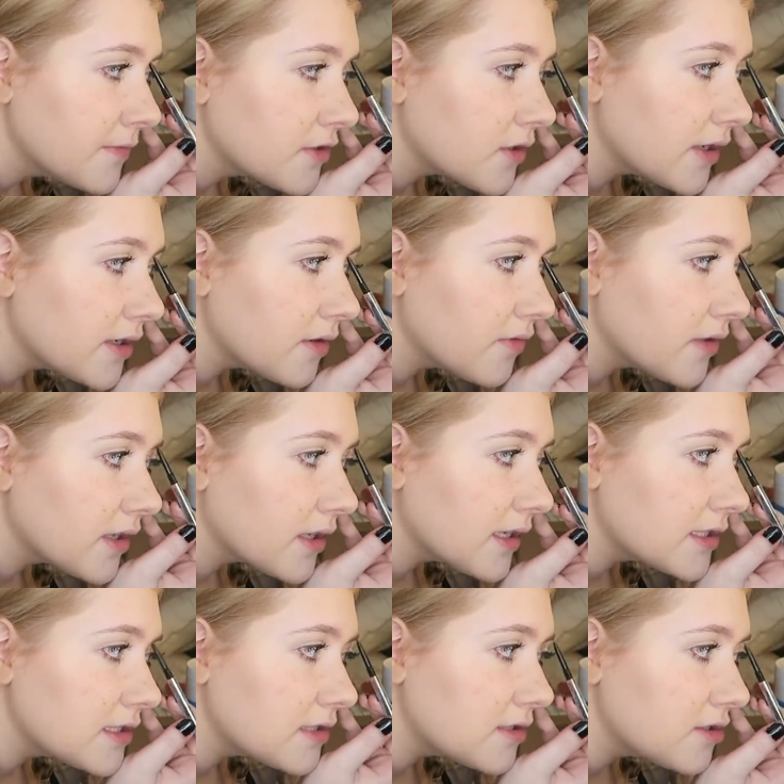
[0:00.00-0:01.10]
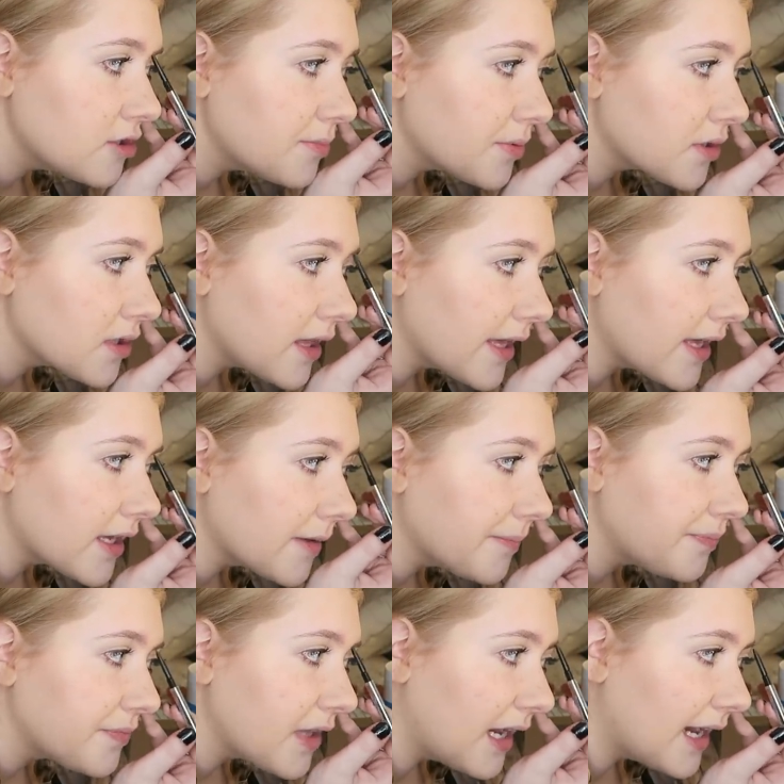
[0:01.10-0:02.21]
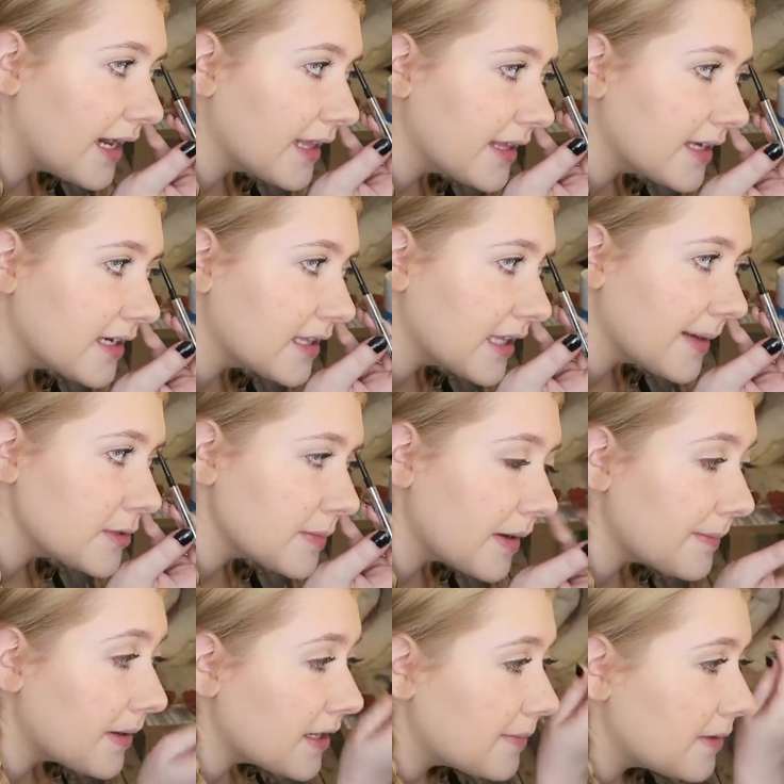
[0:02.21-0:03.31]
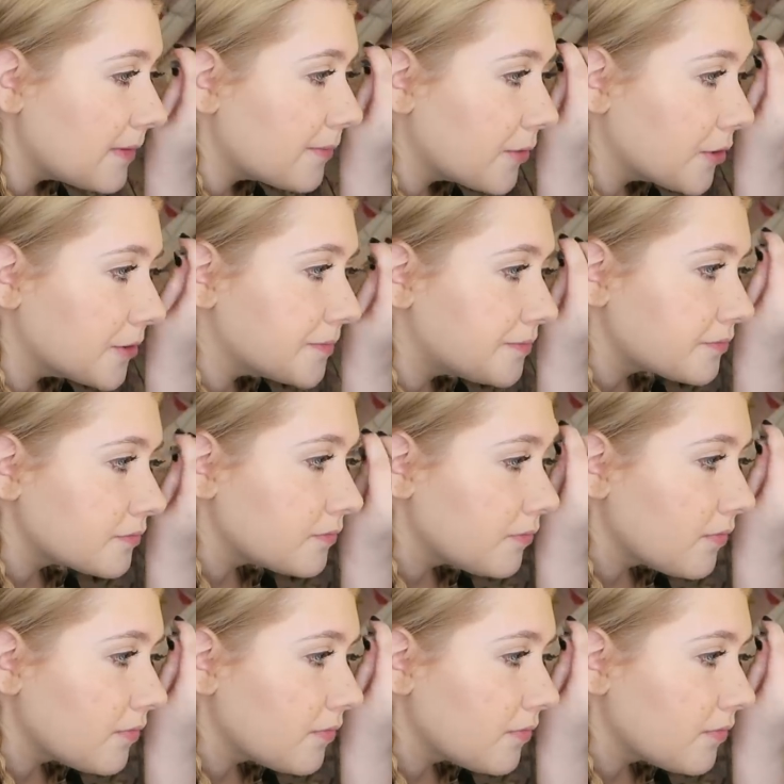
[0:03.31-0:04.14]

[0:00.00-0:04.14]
So I don't think it's super like highly acclaimed by many people